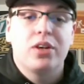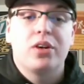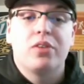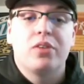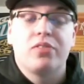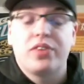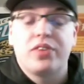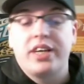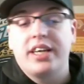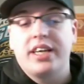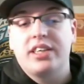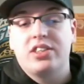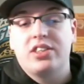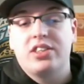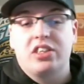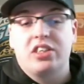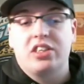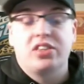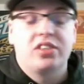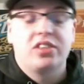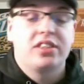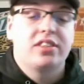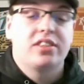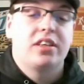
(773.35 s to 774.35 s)
Don't forget, you can check
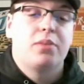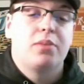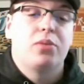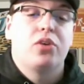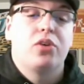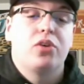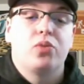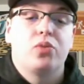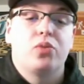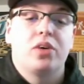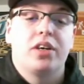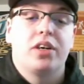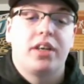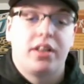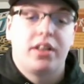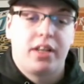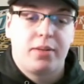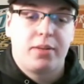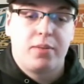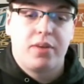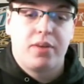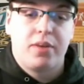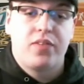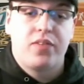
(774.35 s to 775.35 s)
the links down below as well. You can
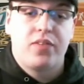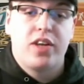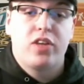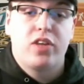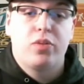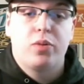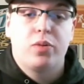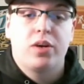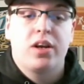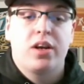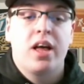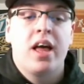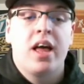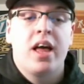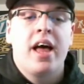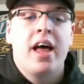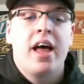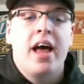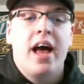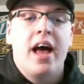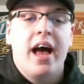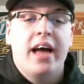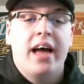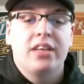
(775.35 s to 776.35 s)
like me on Facebook,
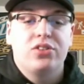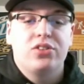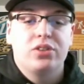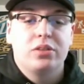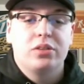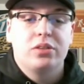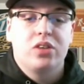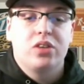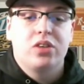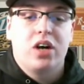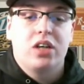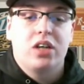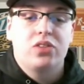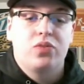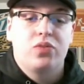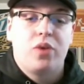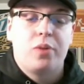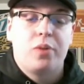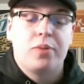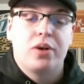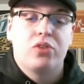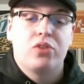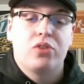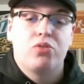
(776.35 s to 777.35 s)
@TrueTalks. Follow
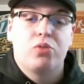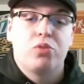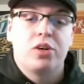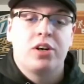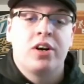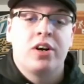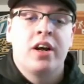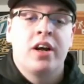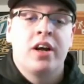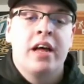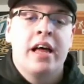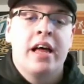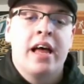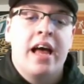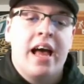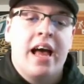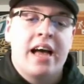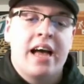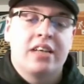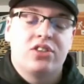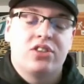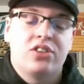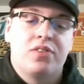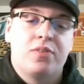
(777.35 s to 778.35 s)
me on Twitter,
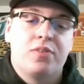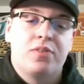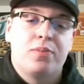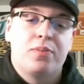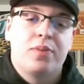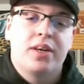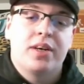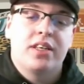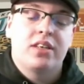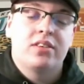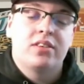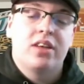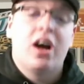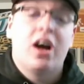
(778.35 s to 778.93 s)
@TrevPix.